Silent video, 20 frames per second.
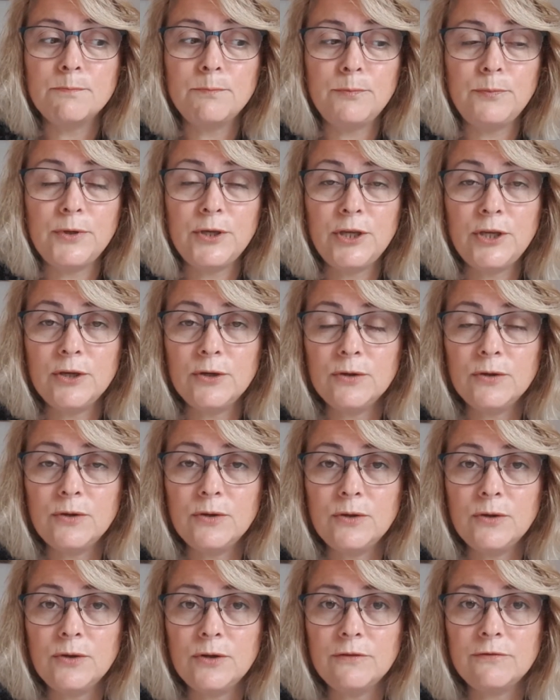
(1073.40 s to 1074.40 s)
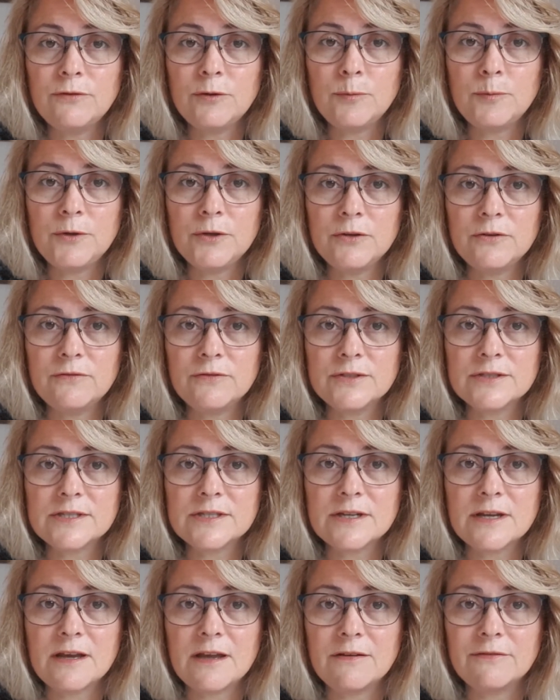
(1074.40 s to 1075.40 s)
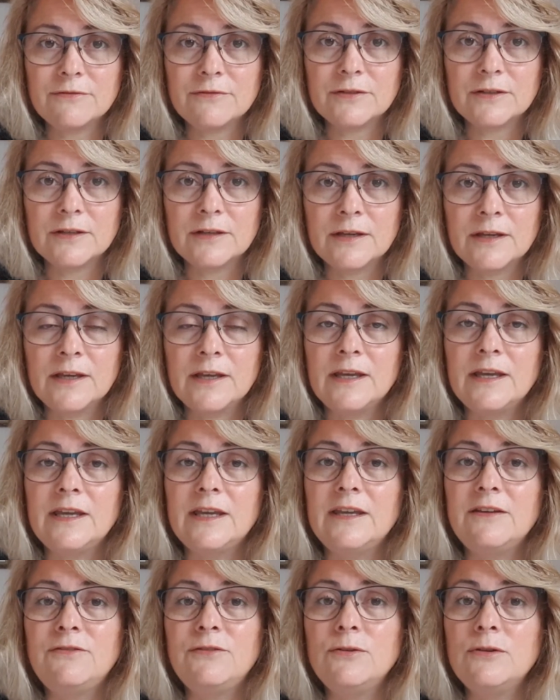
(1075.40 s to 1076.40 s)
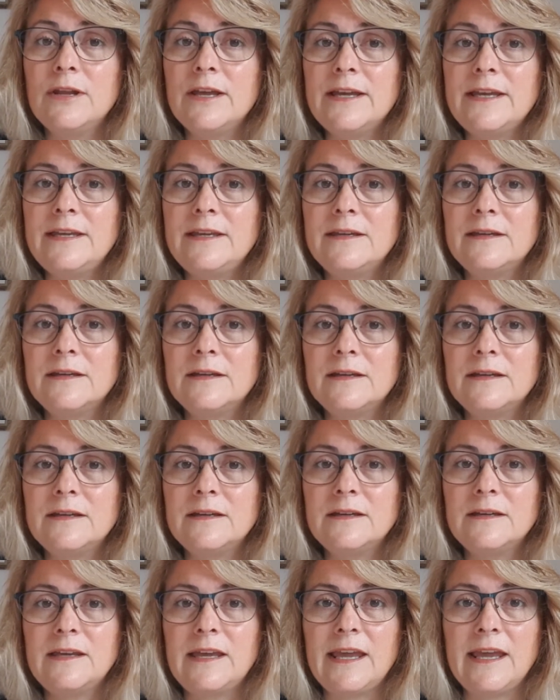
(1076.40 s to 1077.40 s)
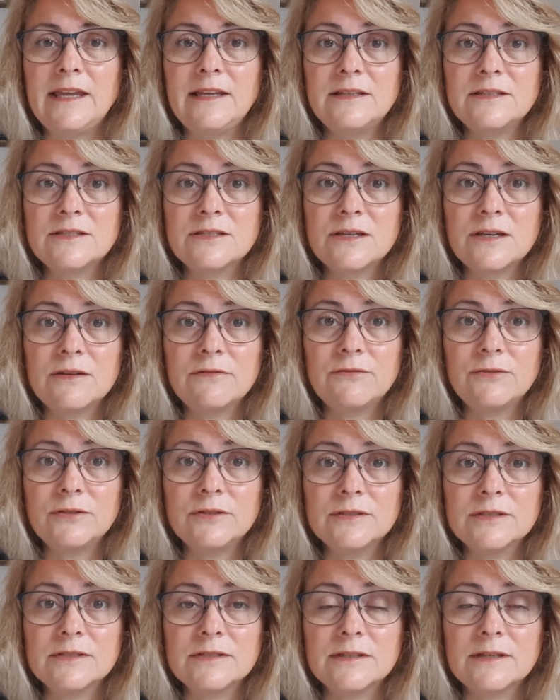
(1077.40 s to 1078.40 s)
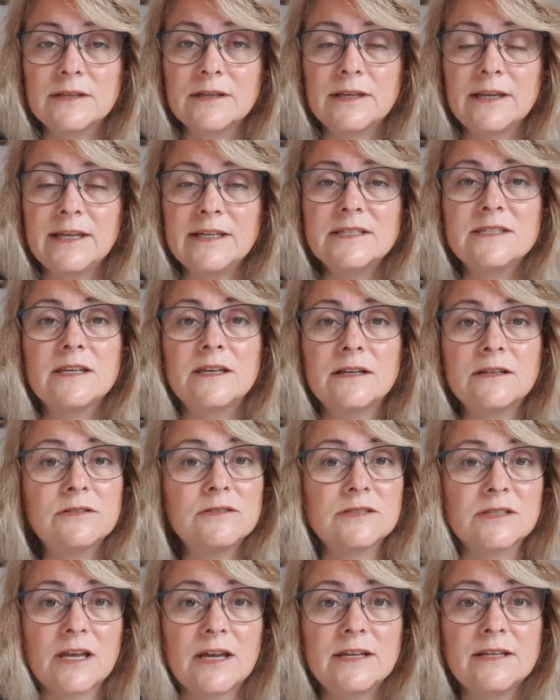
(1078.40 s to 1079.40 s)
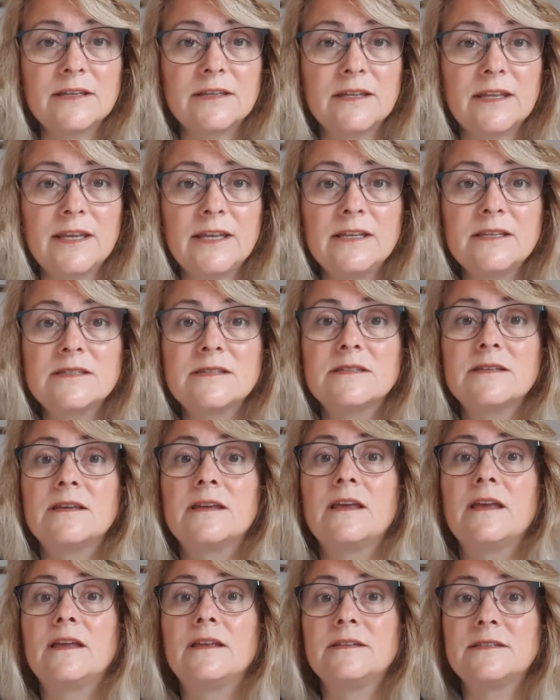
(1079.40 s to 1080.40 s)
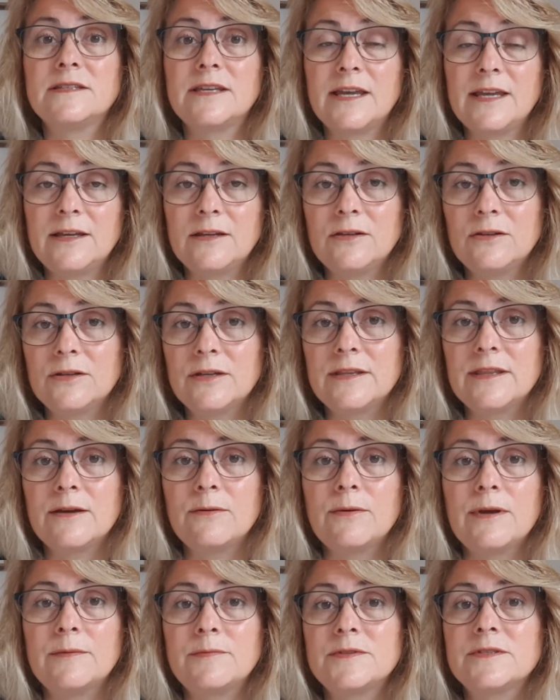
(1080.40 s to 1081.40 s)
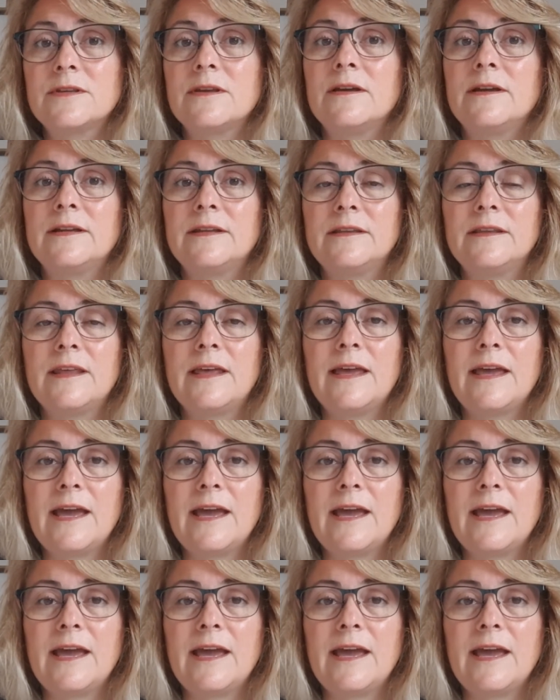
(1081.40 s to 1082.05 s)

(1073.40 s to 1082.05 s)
beautiful, beautiful stuff. If you like ink circles kind of things, take a look at their website. They're